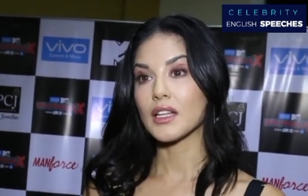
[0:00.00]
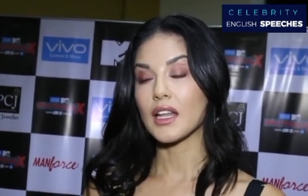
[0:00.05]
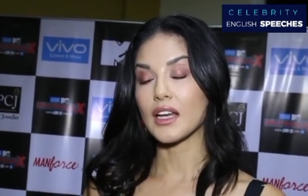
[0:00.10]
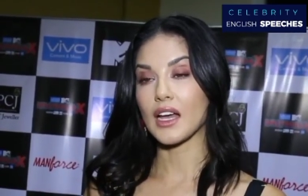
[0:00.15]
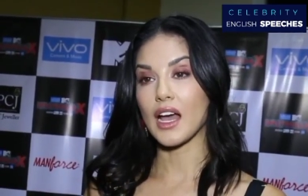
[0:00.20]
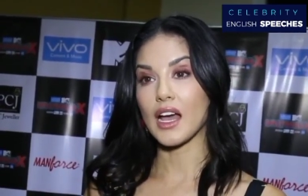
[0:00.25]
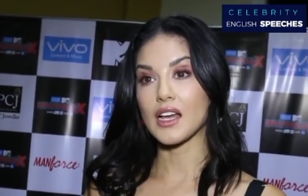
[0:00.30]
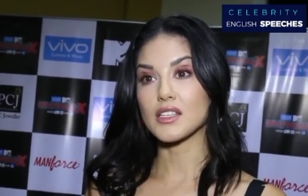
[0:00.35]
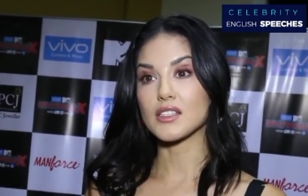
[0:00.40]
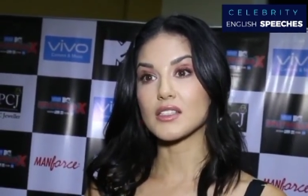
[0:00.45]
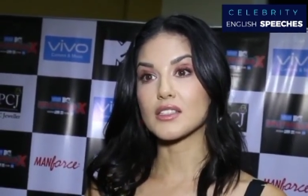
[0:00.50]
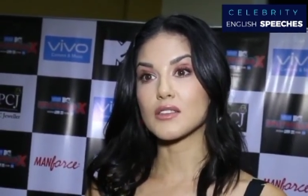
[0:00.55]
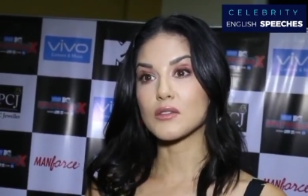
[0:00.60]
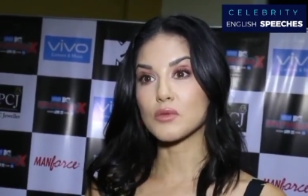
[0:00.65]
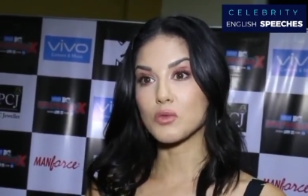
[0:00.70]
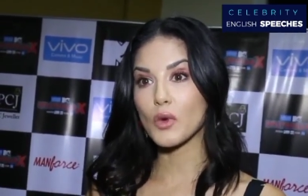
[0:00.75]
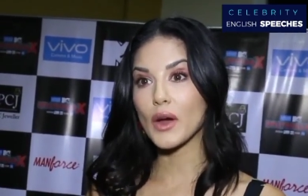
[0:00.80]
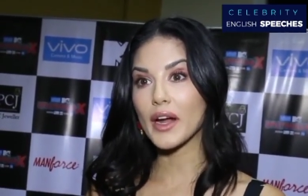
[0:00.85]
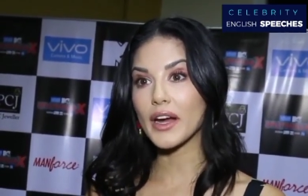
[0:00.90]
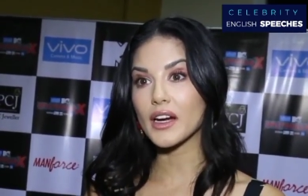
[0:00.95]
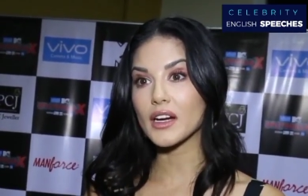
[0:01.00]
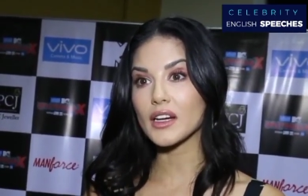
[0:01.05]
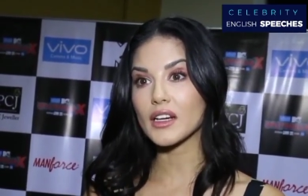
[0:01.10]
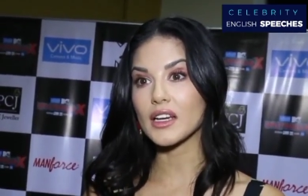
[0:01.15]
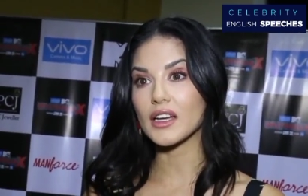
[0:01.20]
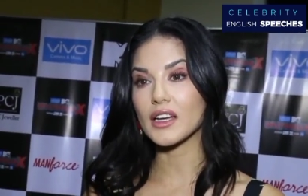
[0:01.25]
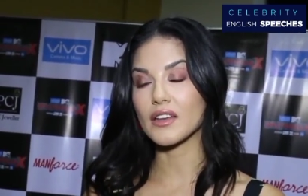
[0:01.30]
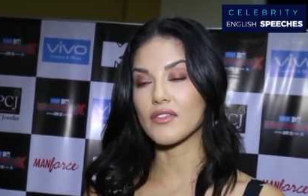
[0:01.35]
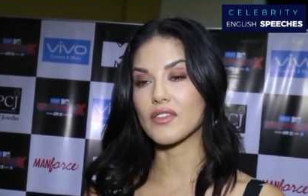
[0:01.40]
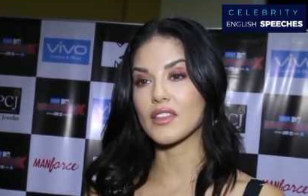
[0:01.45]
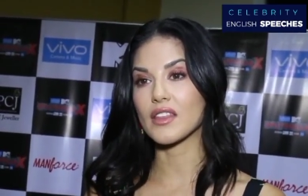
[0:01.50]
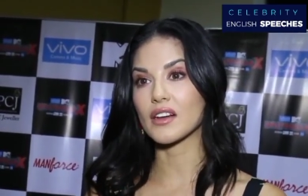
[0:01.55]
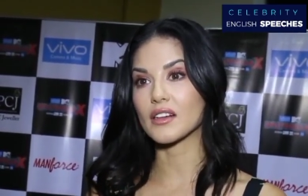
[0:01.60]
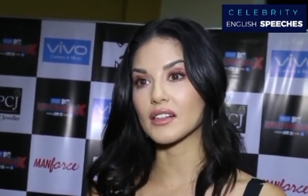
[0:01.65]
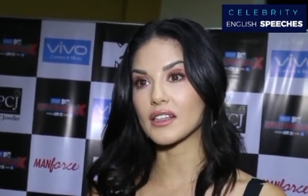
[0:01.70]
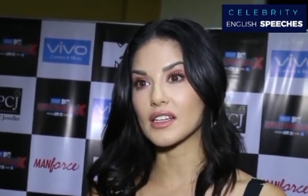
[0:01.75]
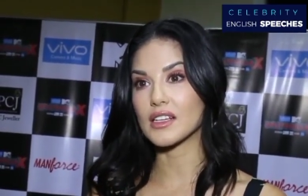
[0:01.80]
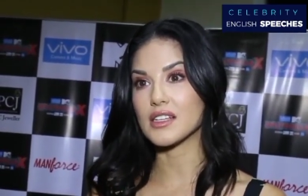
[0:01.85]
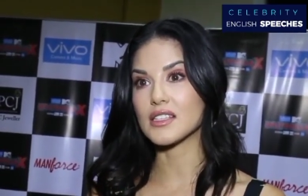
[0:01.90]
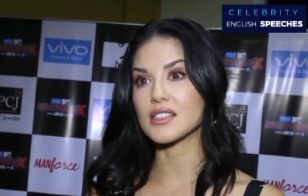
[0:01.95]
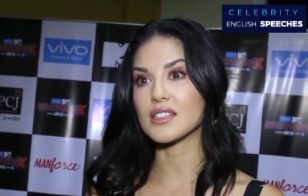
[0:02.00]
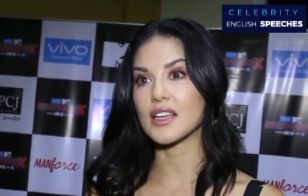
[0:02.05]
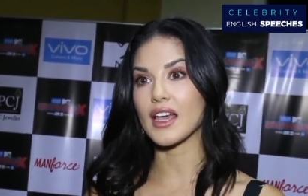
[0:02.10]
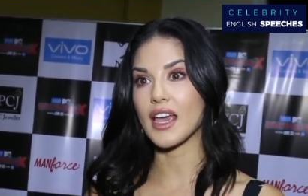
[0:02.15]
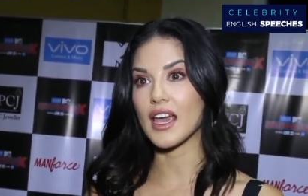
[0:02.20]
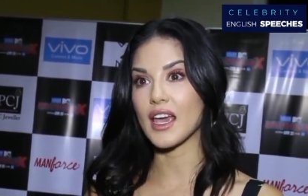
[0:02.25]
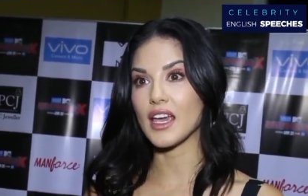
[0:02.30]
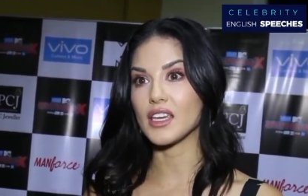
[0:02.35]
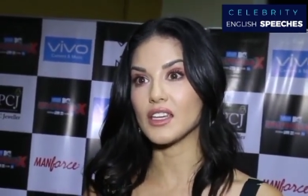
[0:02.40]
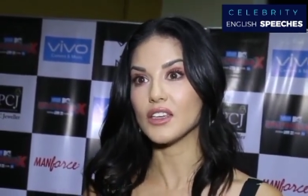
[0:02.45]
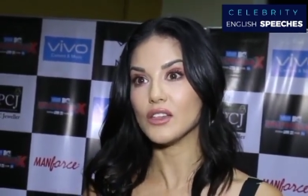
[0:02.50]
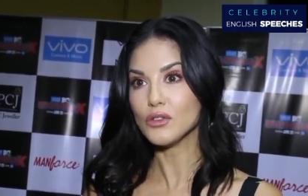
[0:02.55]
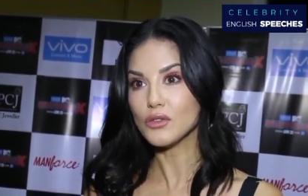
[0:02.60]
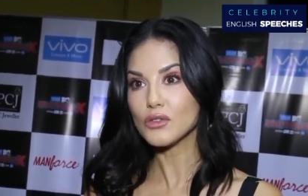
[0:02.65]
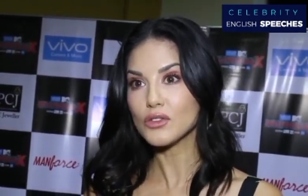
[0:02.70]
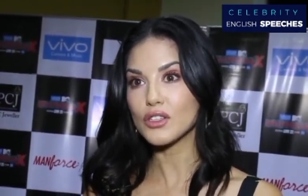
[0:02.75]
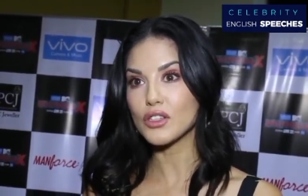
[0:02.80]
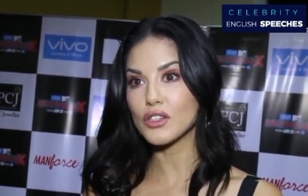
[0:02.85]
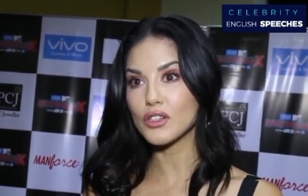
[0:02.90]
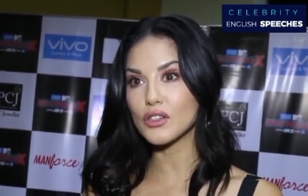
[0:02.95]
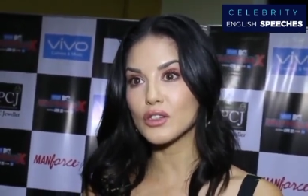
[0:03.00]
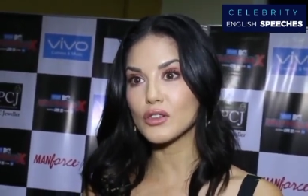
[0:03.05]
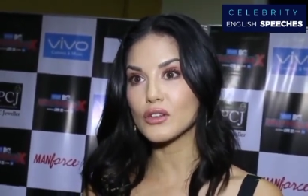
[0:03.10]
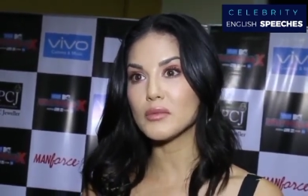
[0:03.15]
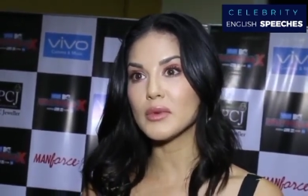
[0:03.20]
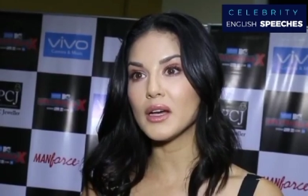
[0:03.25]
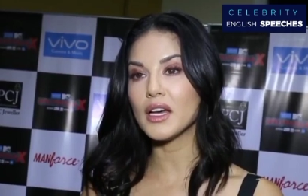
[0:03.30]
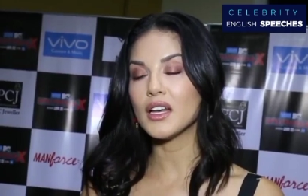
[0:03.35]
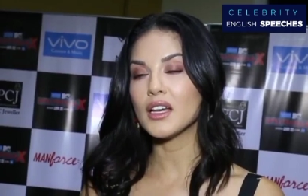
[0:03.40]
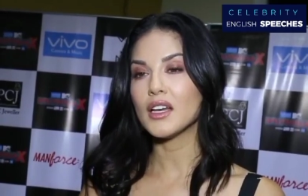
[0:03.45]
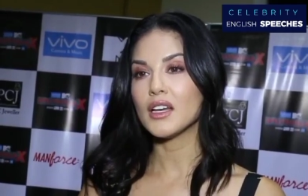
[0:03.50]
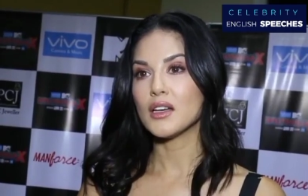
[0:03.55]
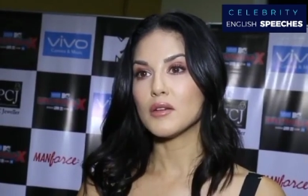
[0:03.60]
Like I swear, if there is a YouTube